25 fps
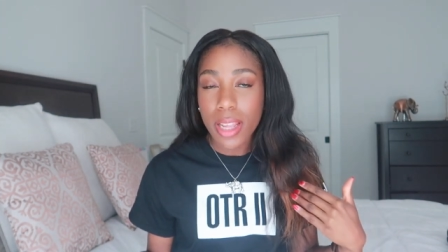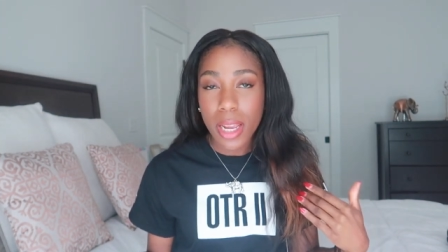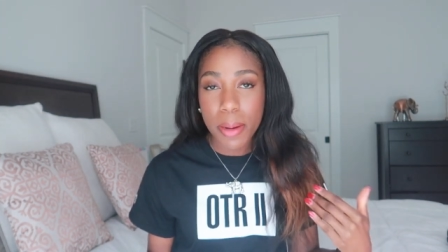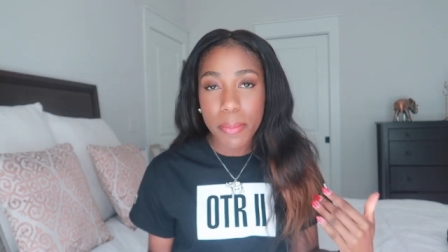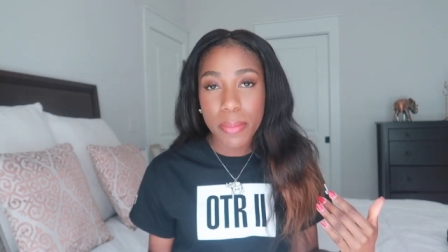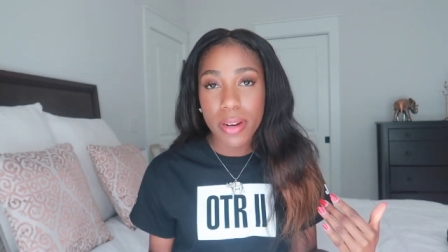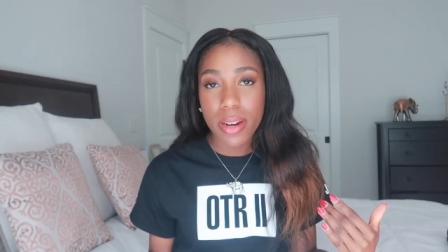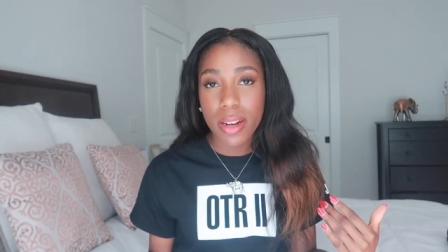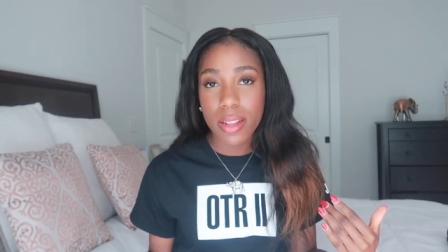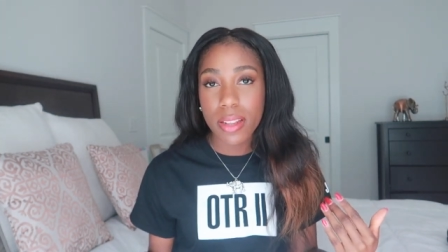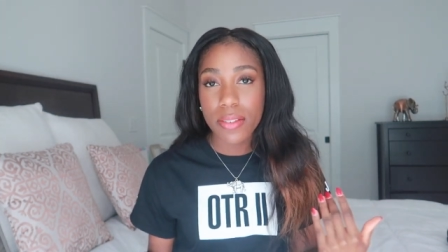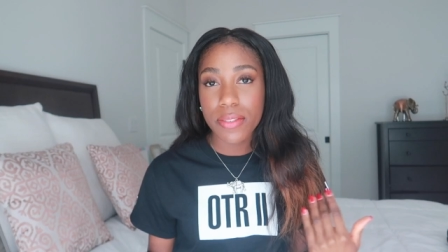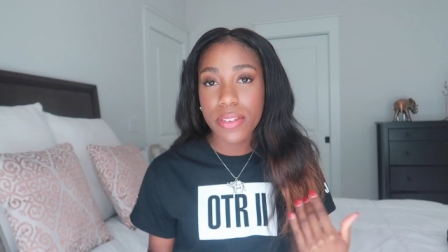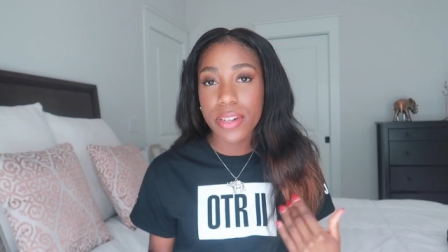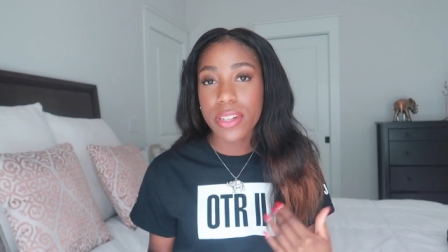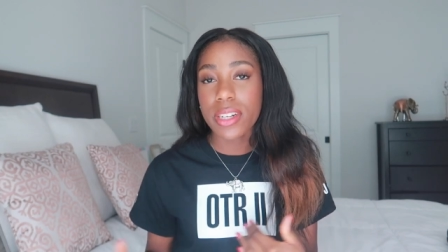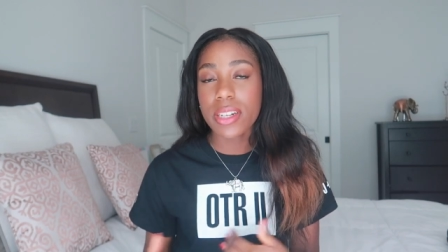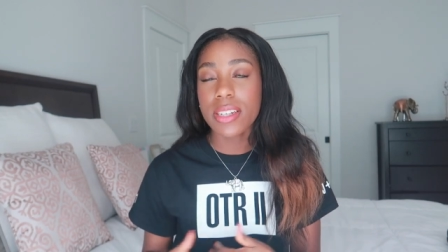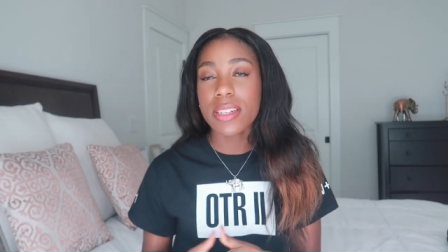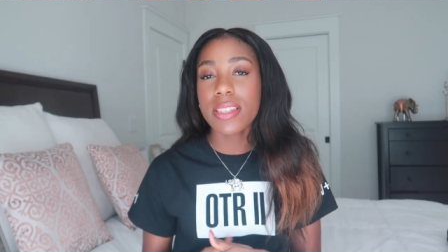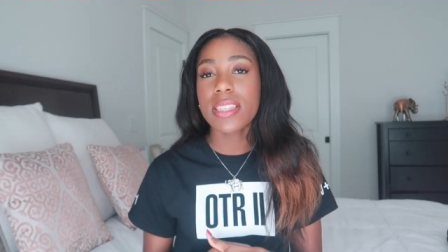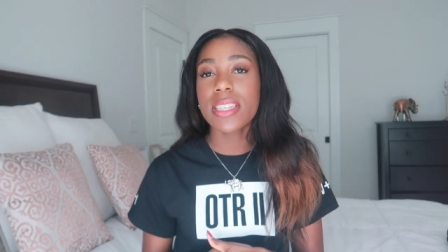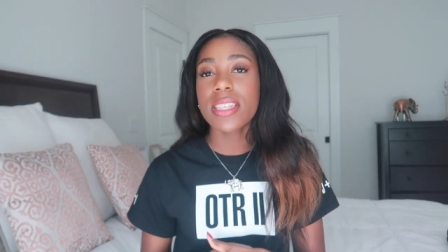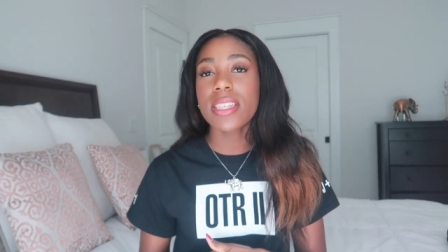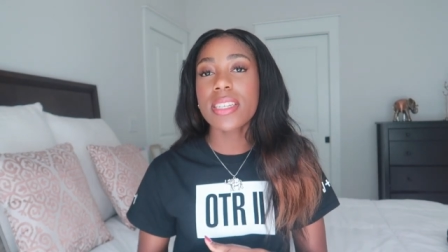labor and delivery
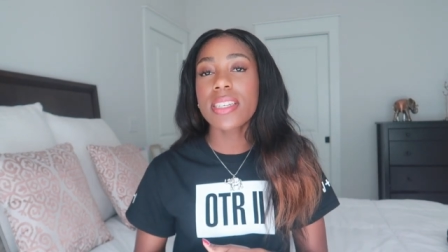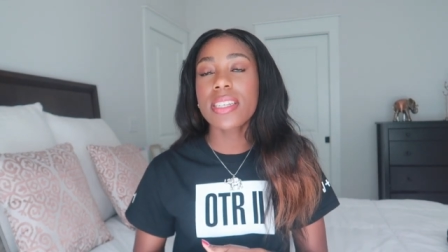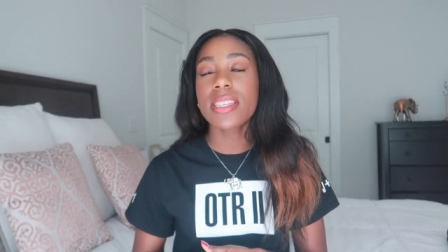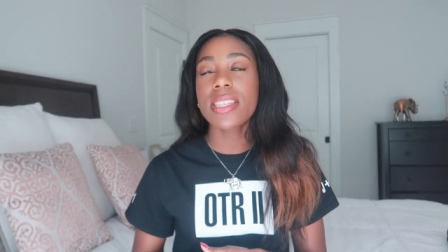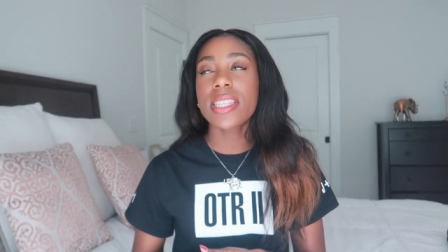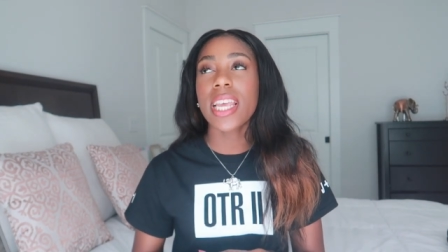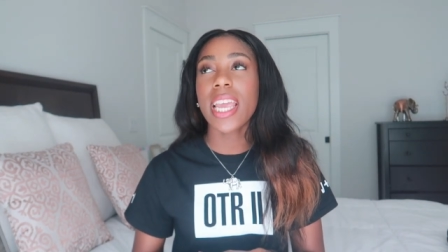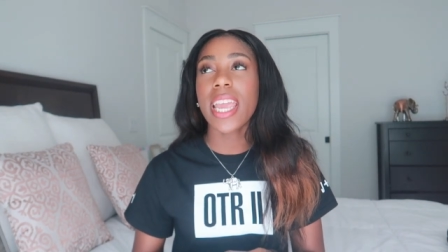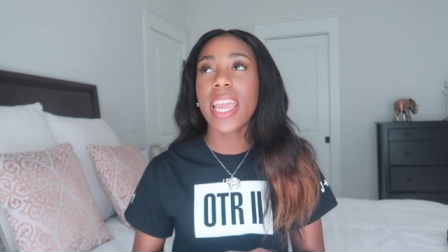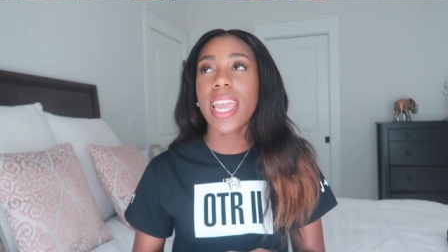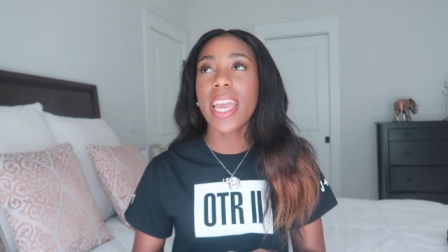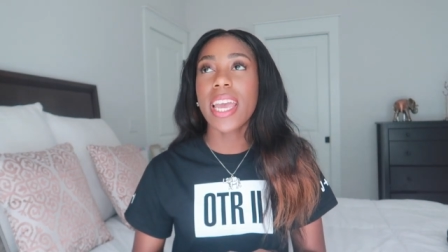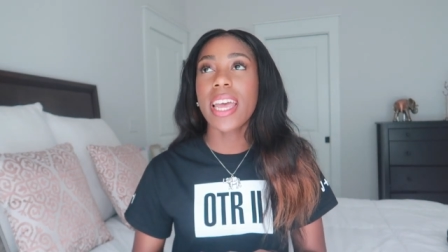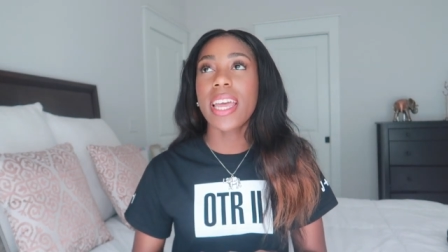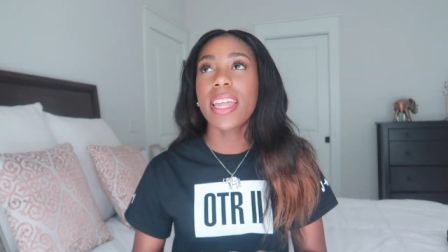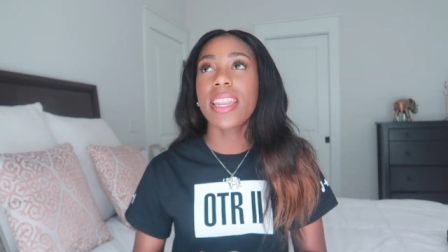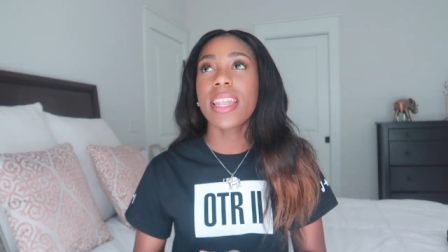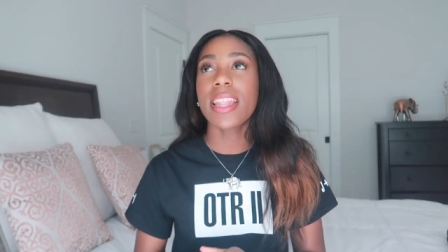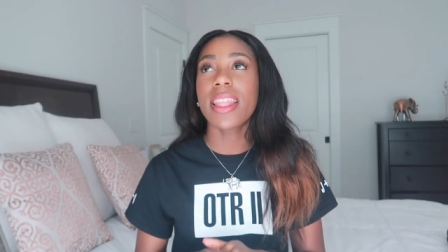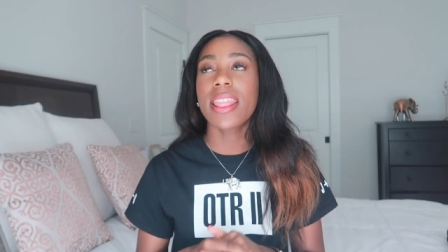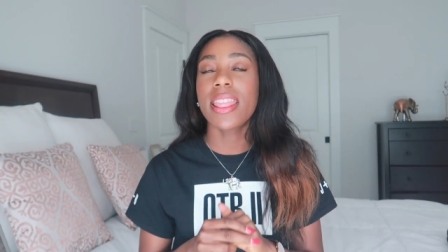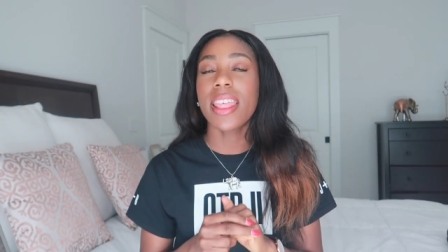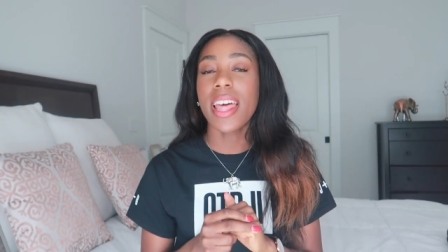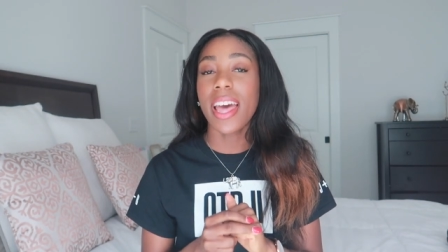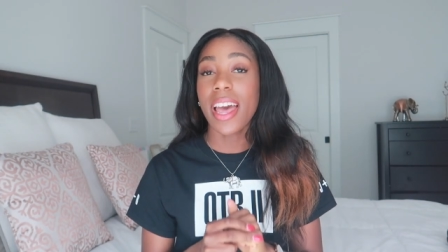nurses,
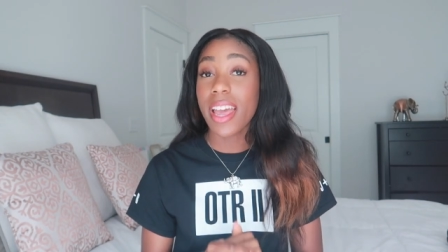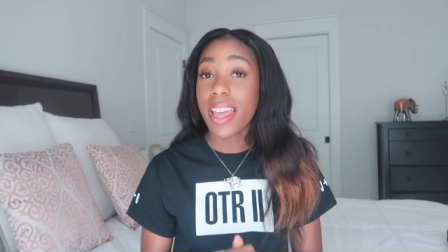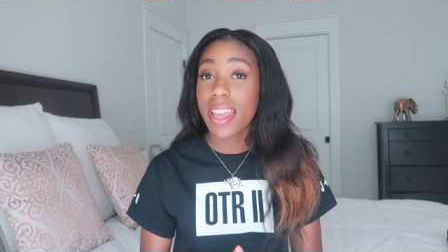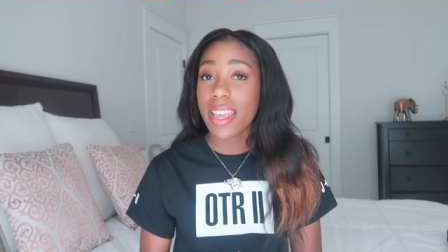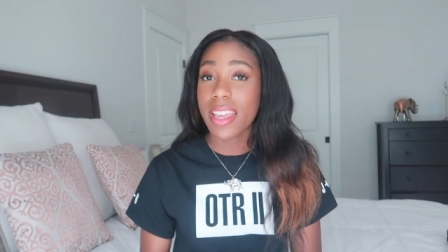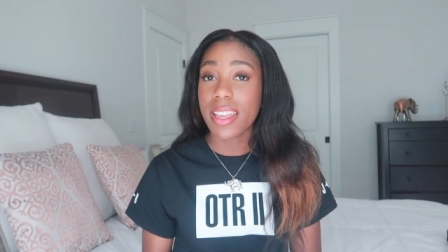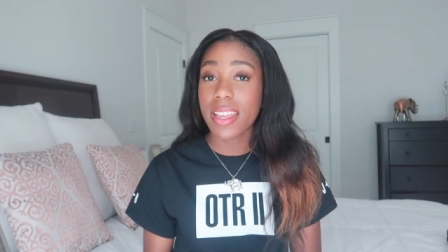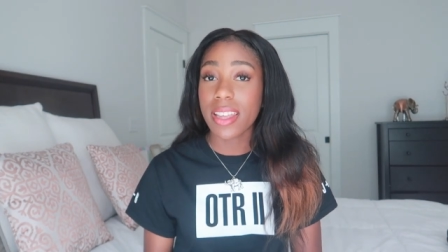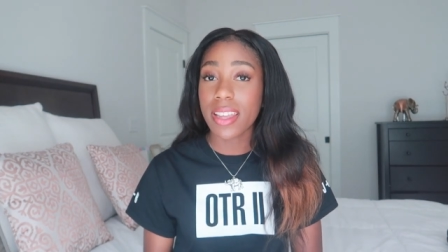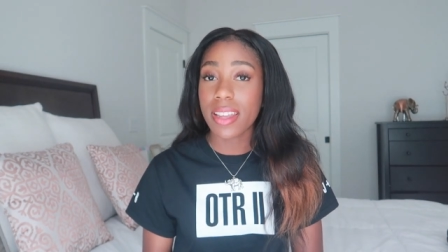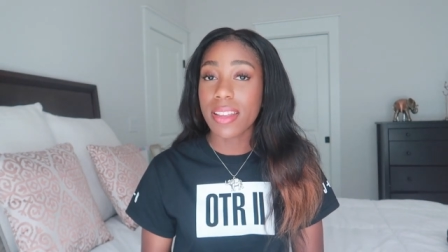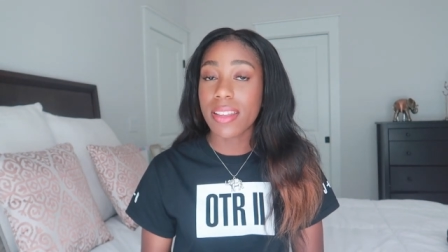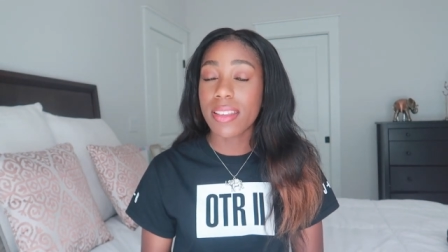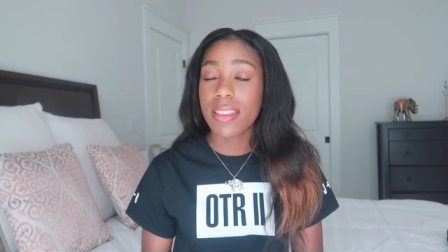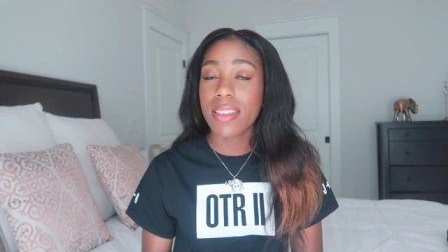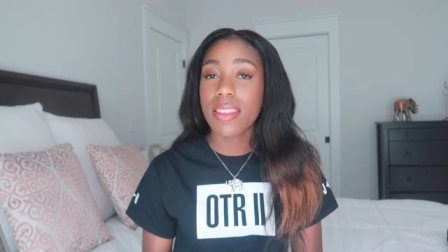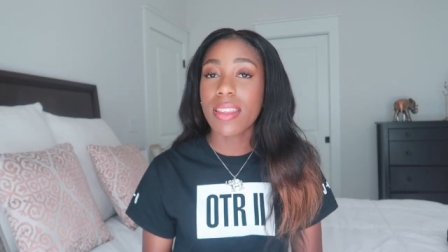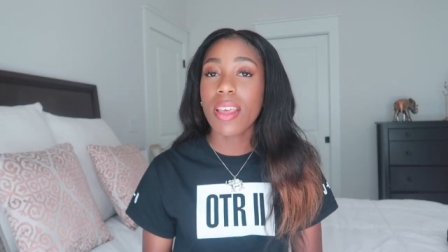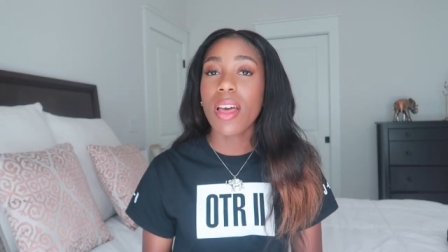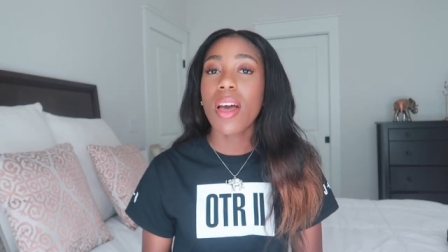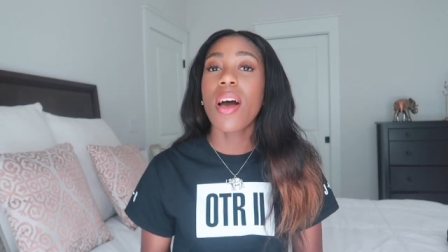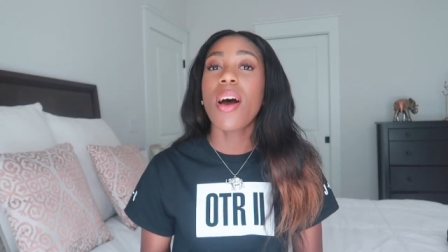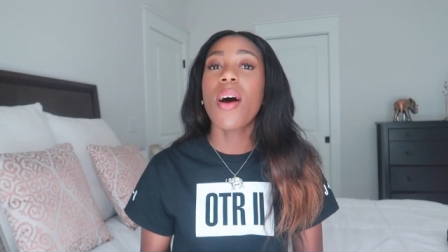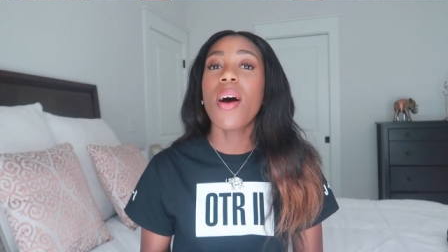and that is